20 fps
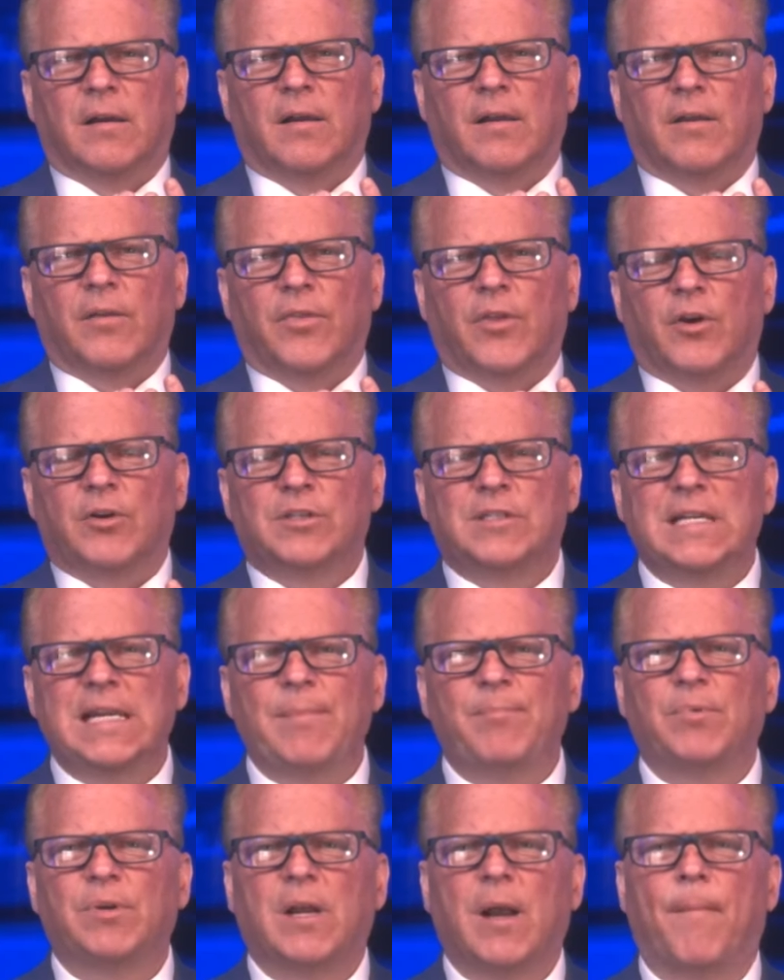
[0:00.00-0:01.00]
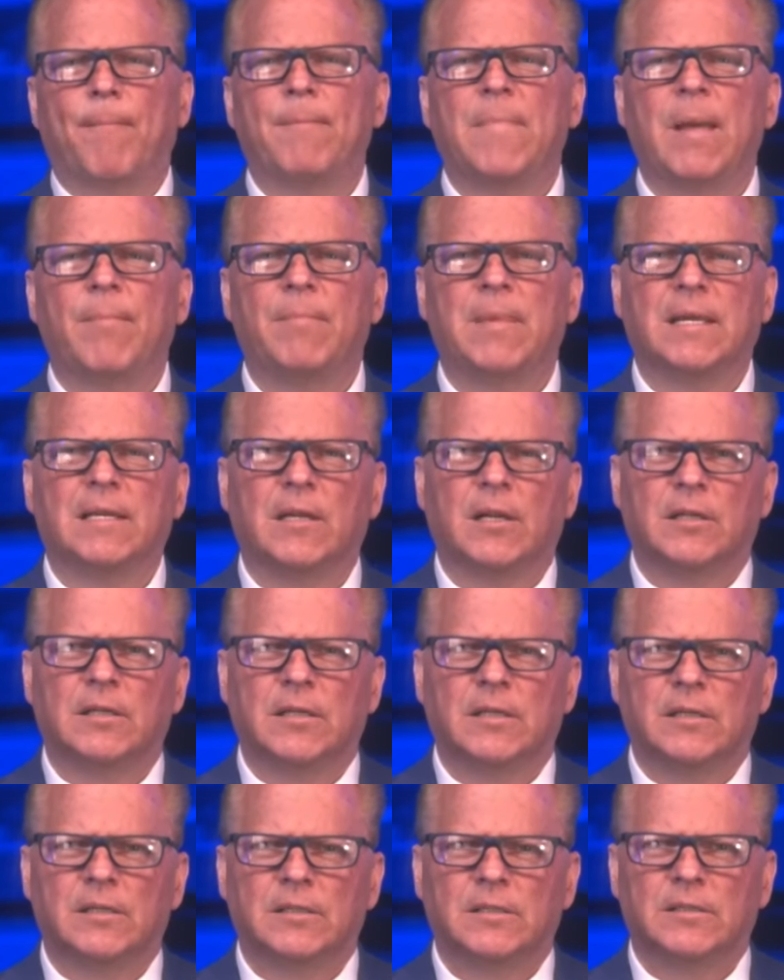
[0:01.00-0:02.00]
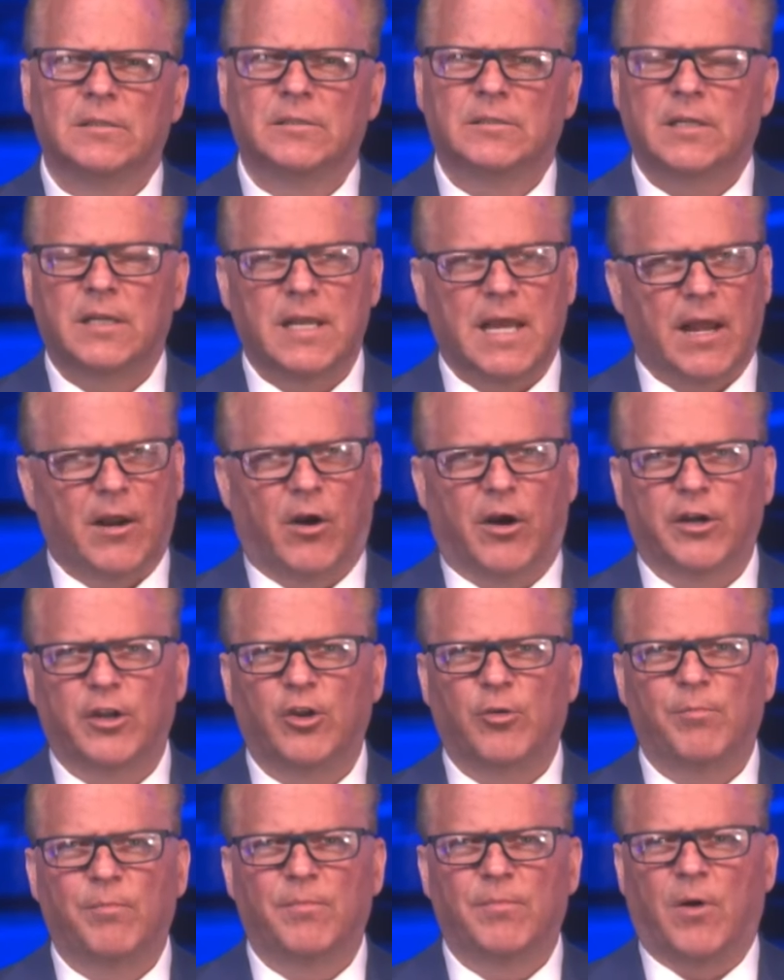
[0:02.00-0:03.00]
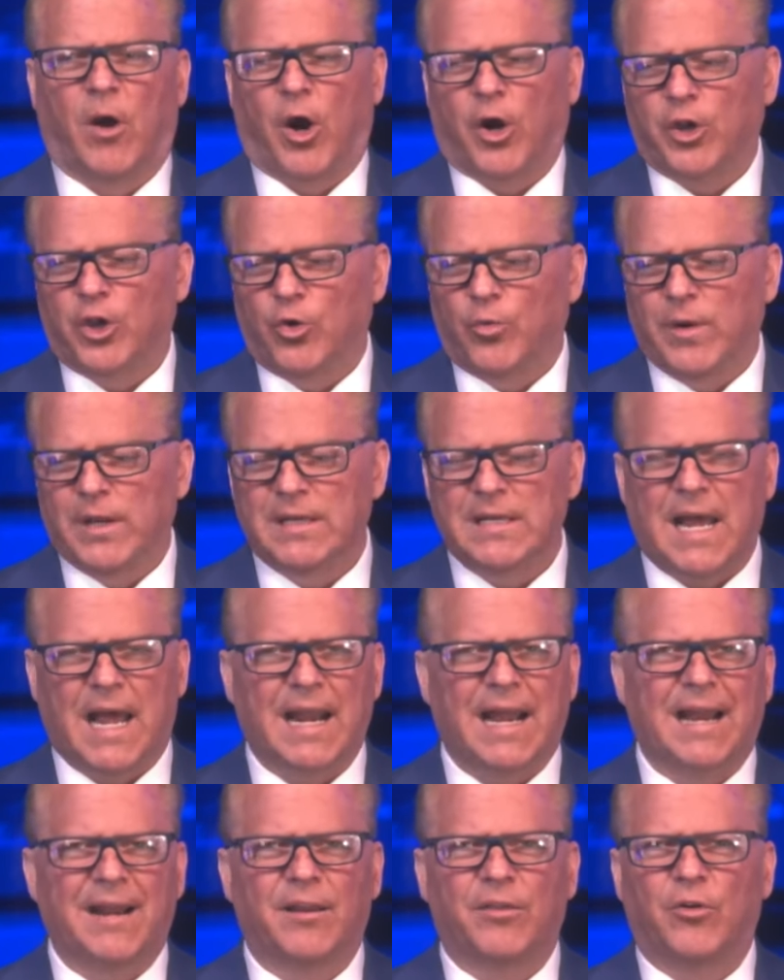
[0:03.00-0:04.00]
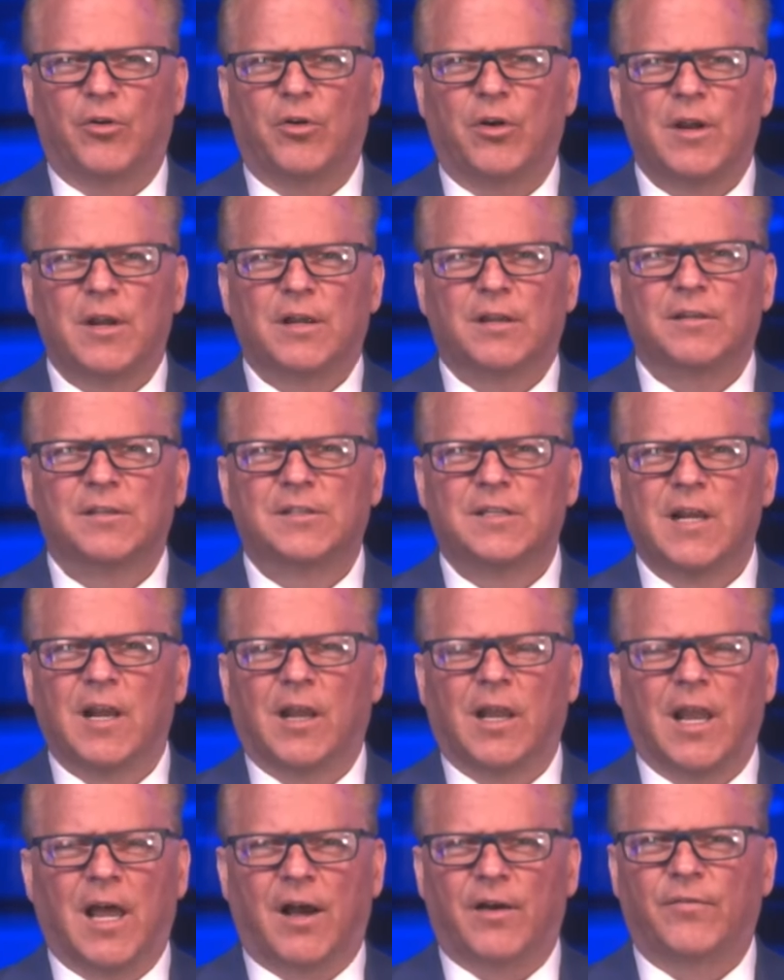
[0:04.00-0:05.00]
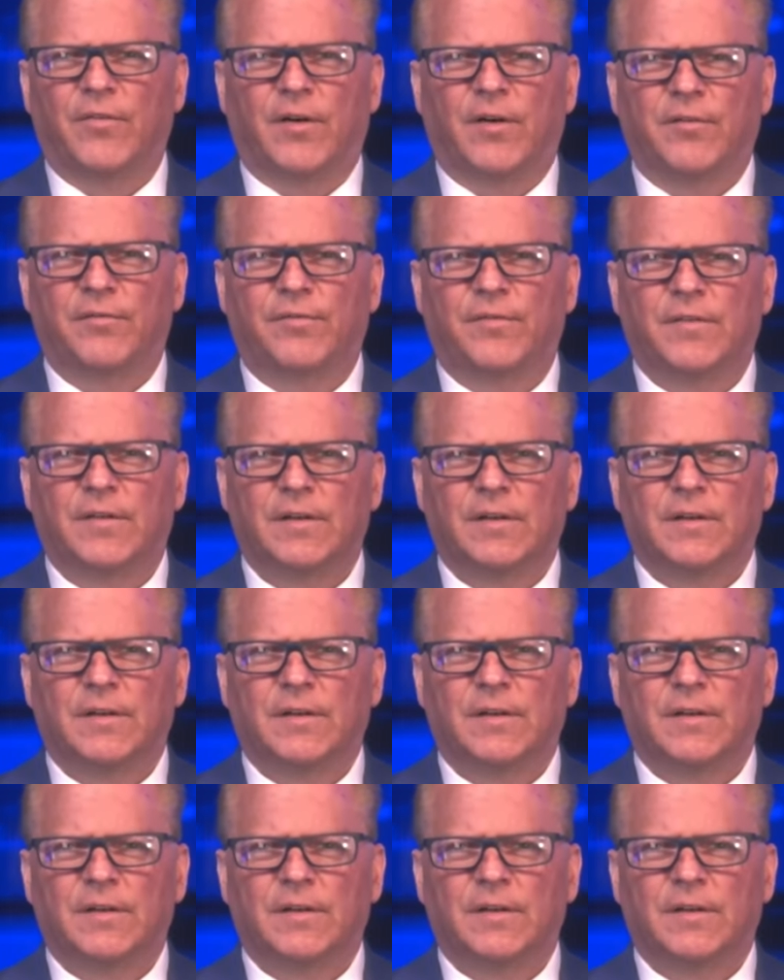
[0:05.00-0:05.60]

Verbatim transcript: their deep commitment to not argue, arguing, not out of their love of